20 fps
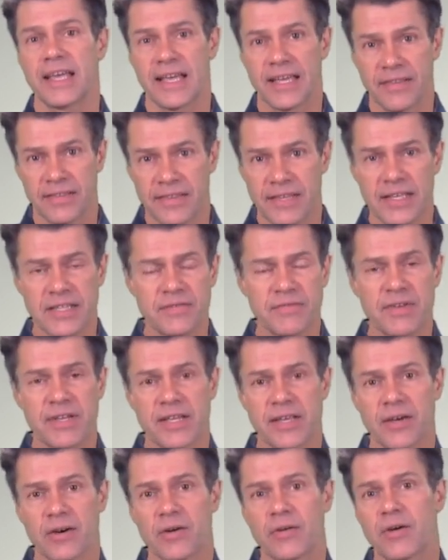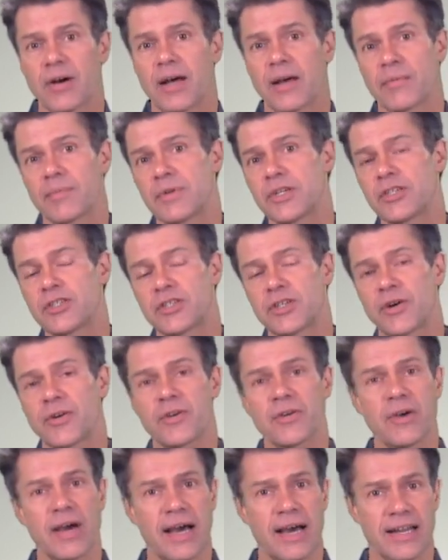In this video, I'm going to show
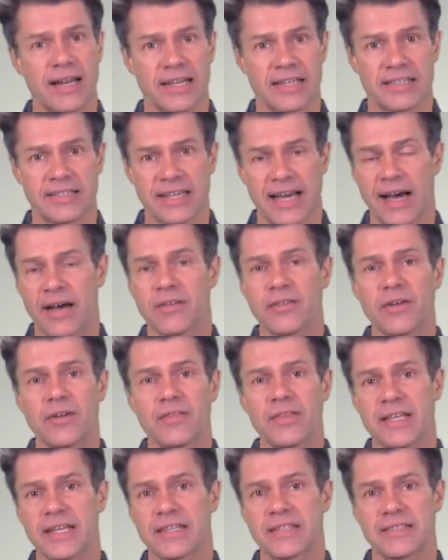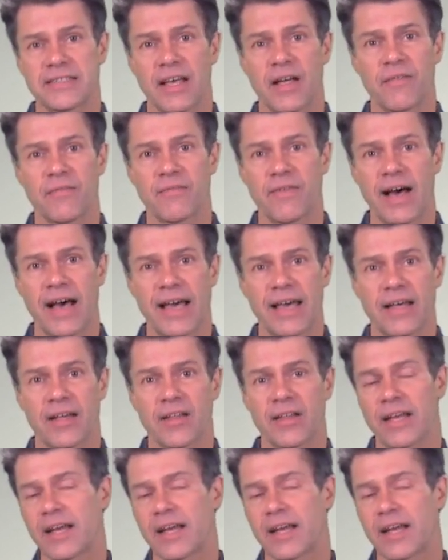you how to download the Excel file,